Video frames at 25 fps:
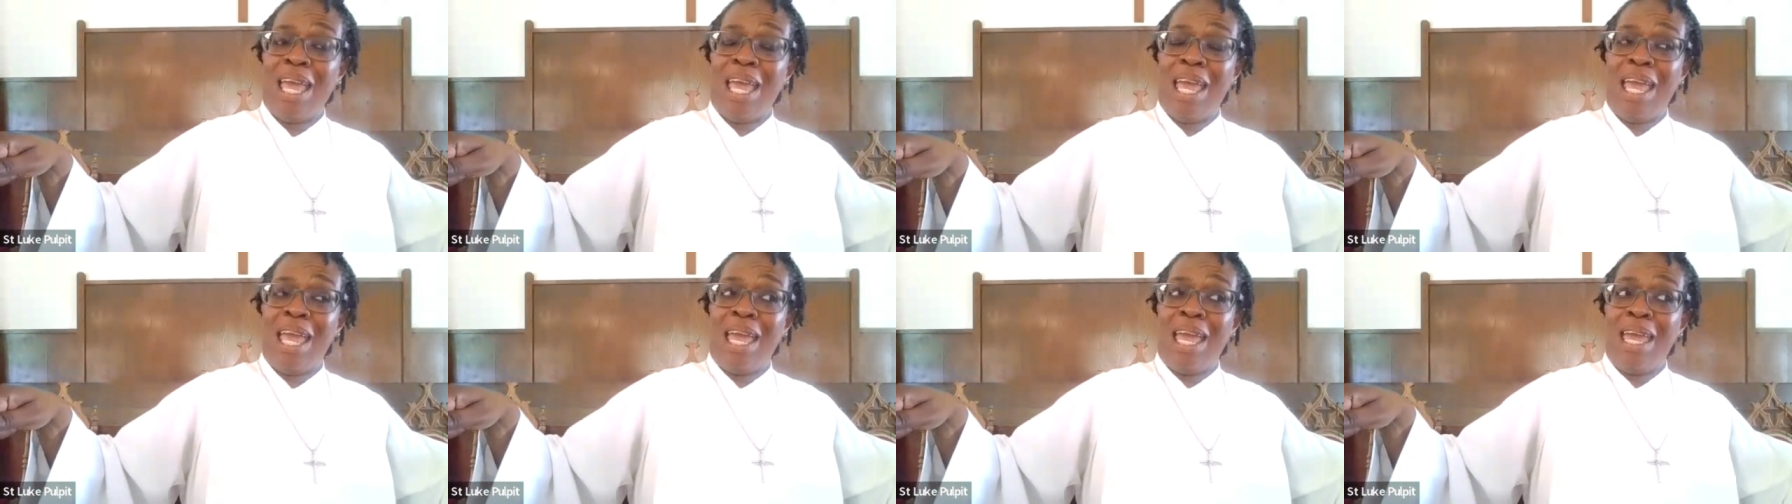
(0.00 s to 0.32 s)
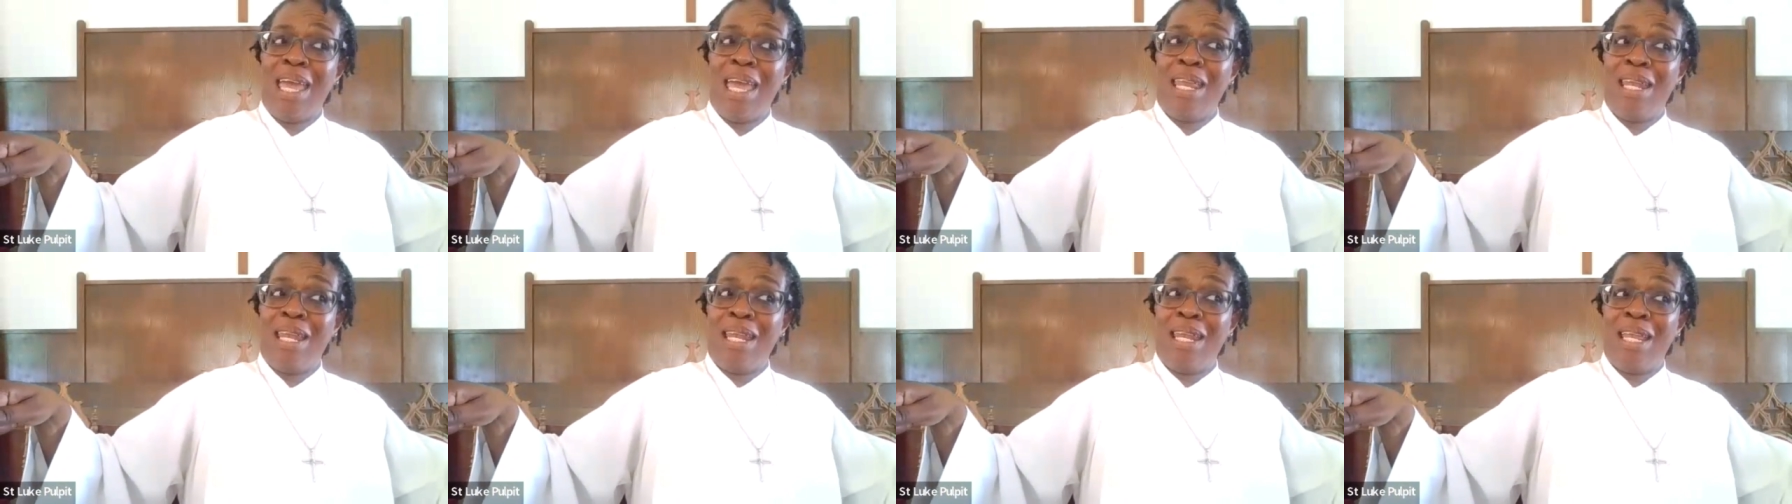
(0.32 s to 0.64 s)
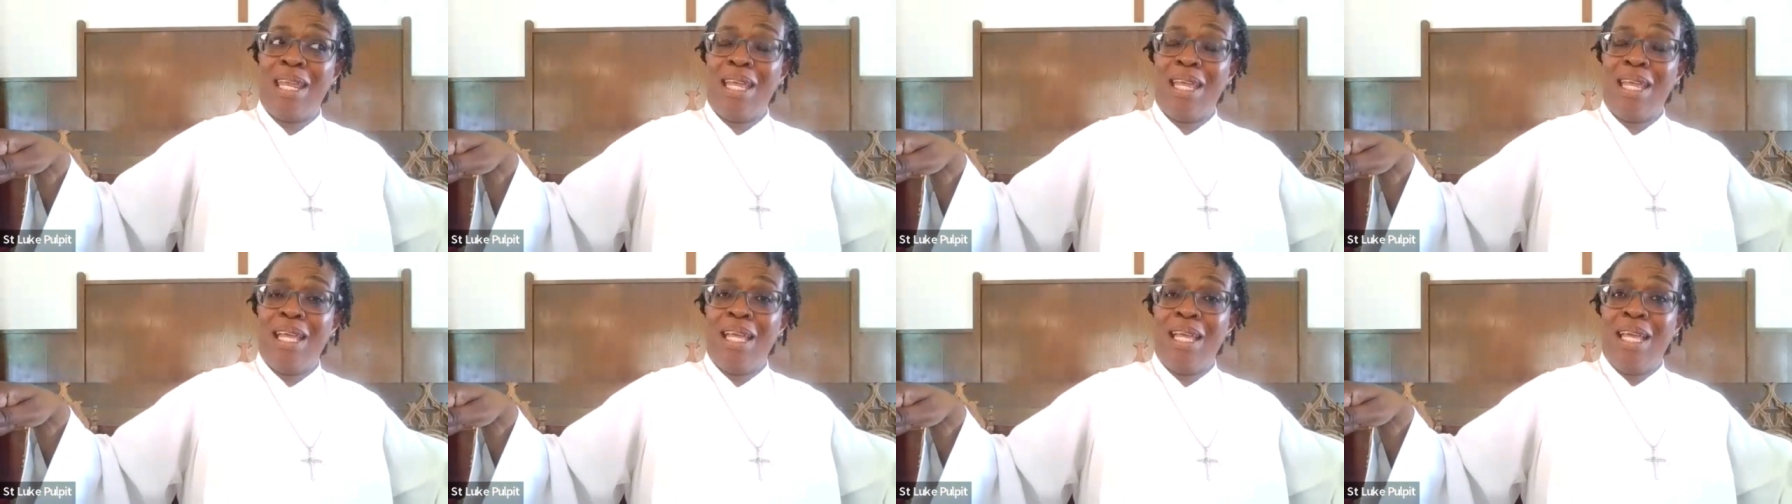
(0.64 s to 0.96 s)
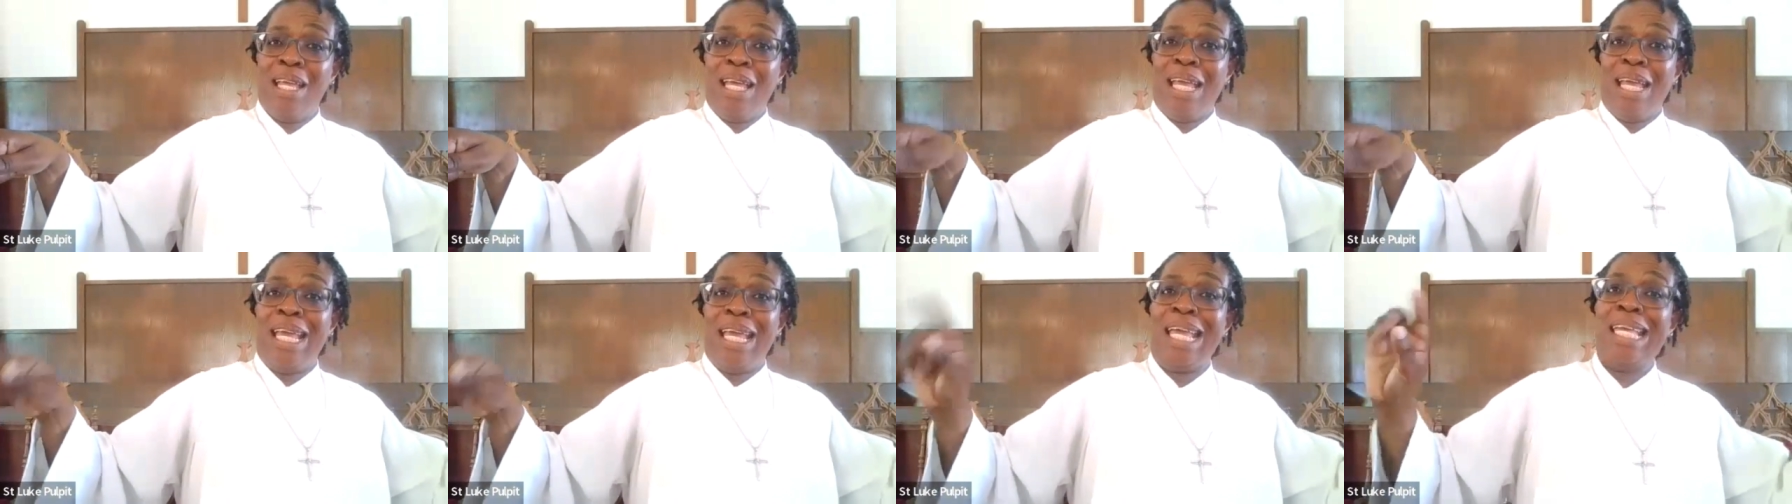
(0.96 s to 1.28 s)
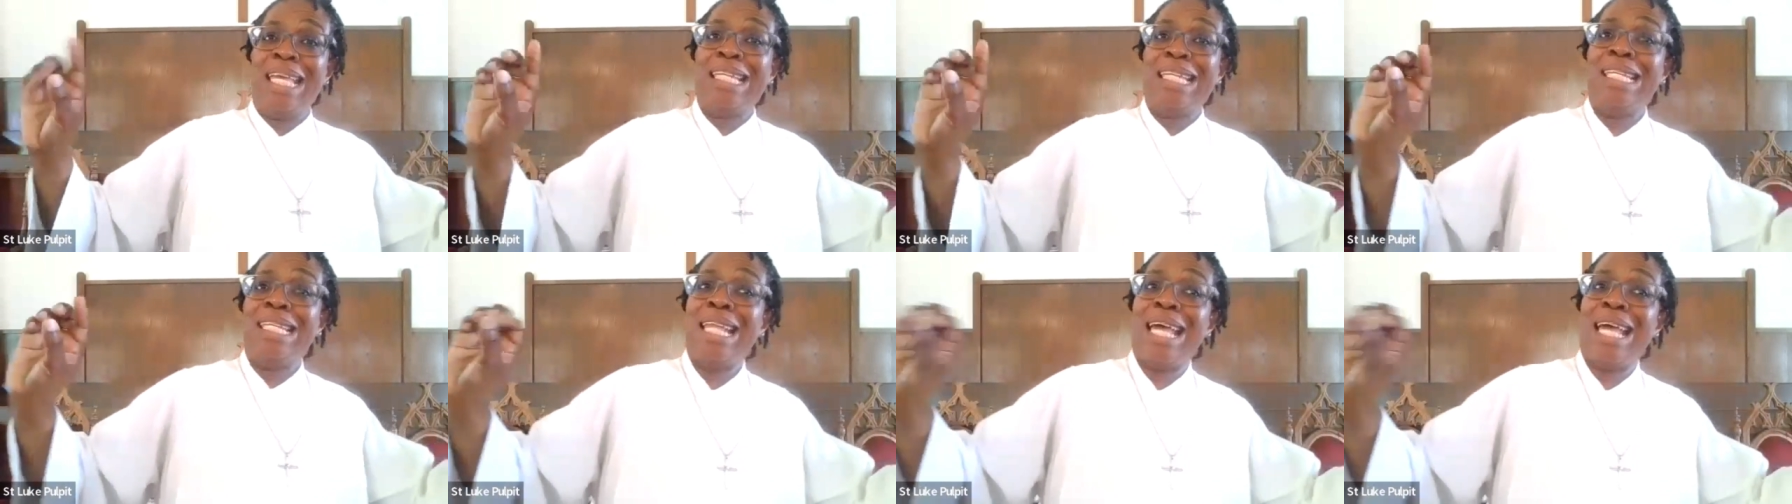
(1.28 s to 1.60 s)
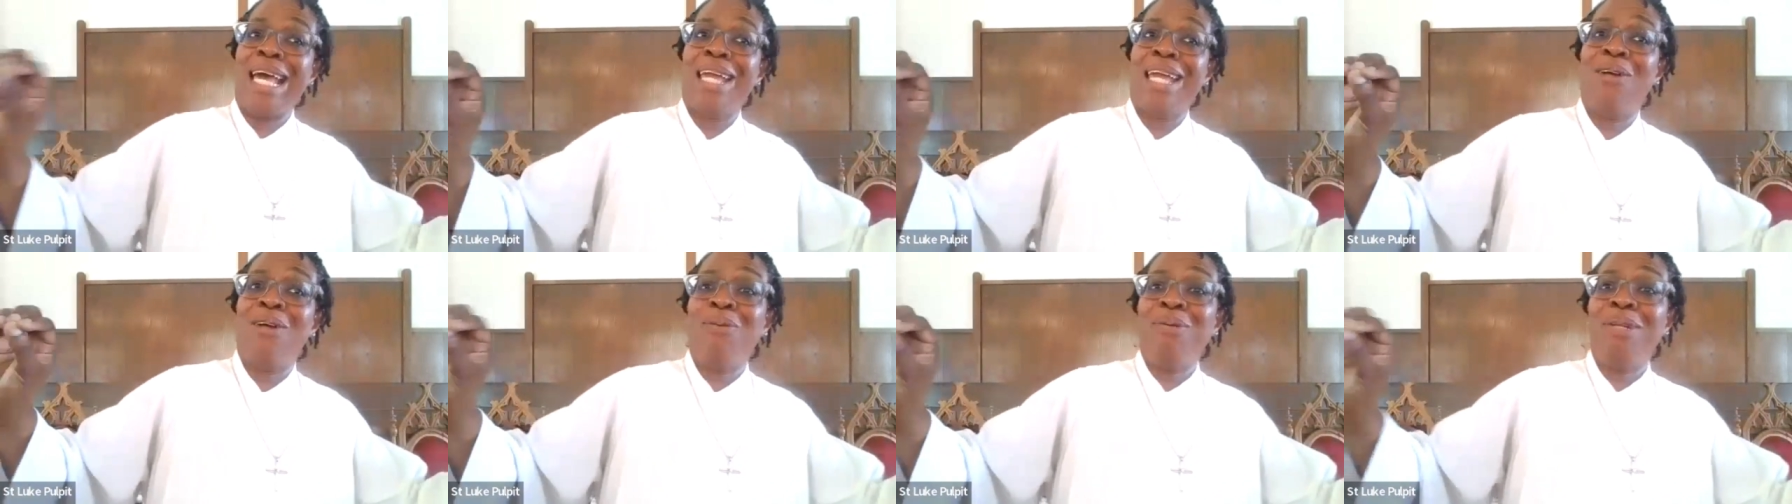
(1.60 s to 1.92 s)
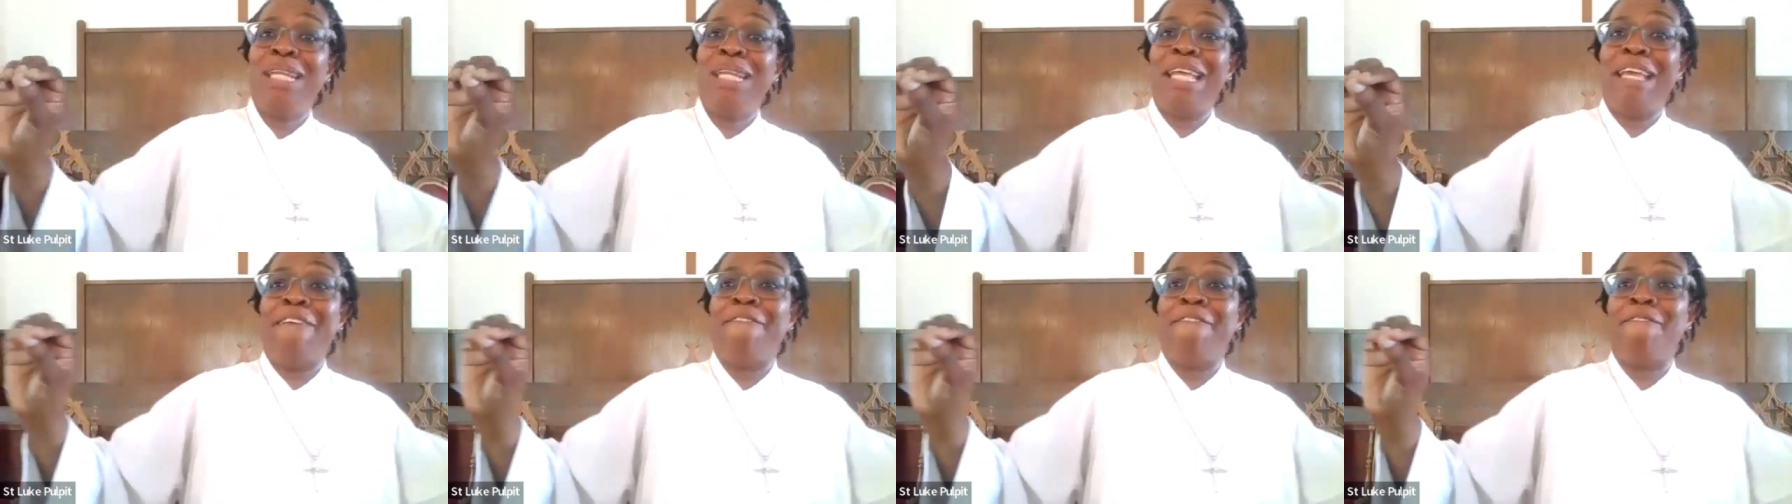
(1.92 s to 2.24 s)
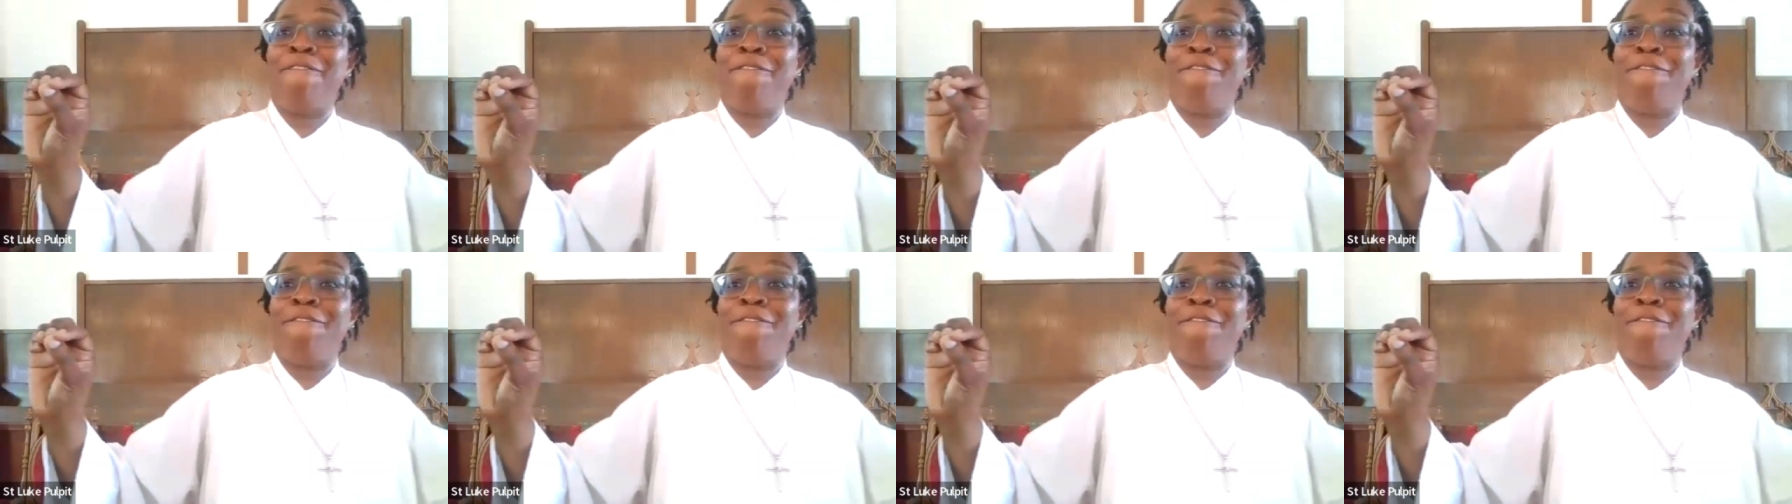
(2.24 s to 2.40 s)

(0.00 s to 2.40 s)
and it not only